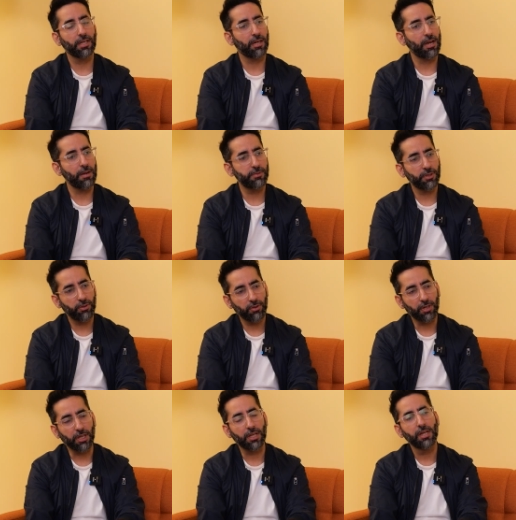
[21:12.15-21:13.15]

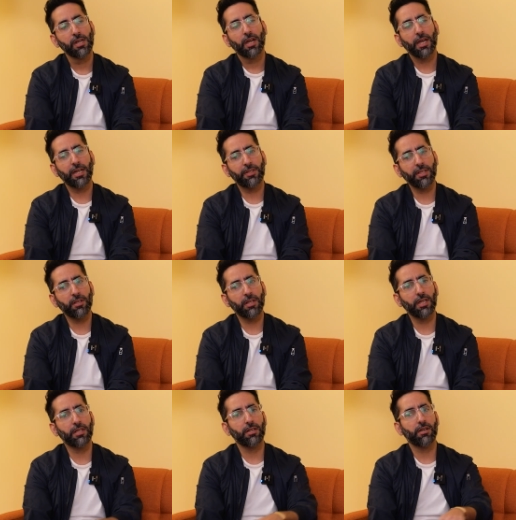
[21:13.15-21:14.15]
Absolutely. And I think
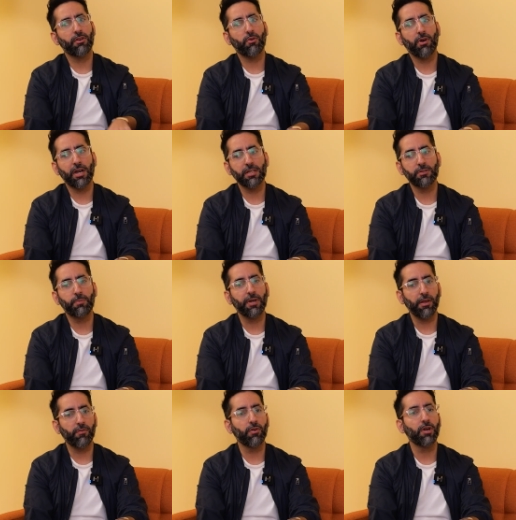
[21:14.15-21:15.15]
it requires
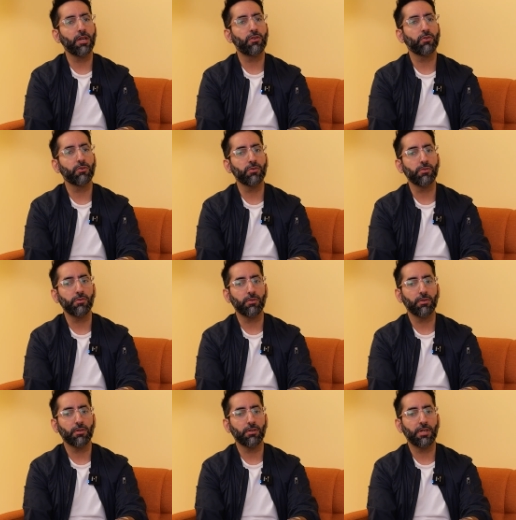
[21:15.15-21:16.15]
bravery to
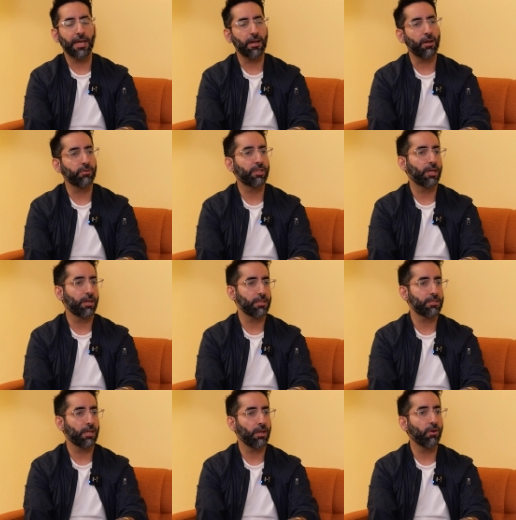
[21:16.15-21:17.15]
get out there and
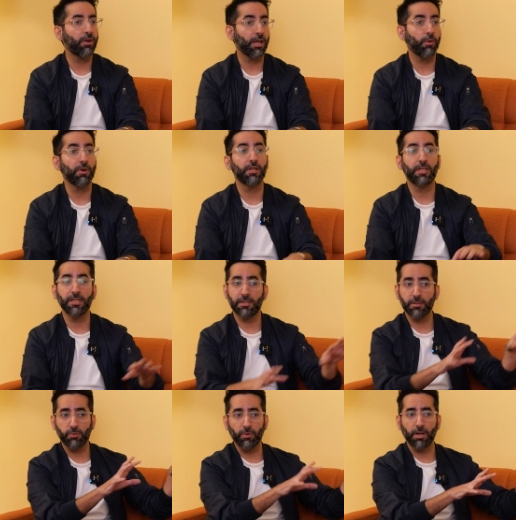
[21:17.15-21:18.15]
say, okay, well, this
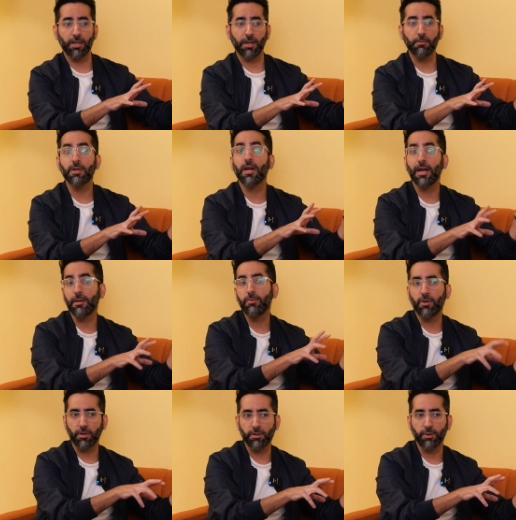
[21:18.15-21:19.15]
is working, but I'm
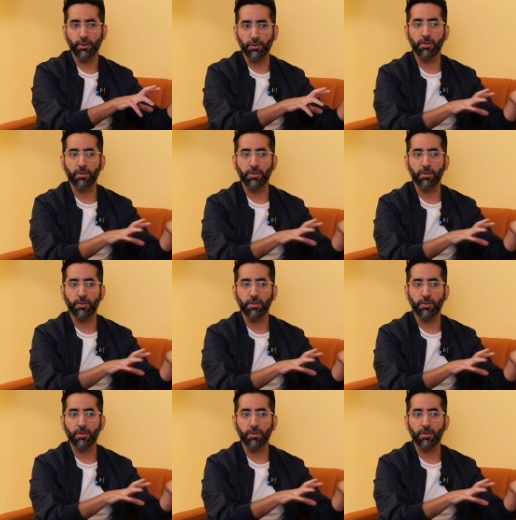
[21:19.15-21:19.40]
not going to do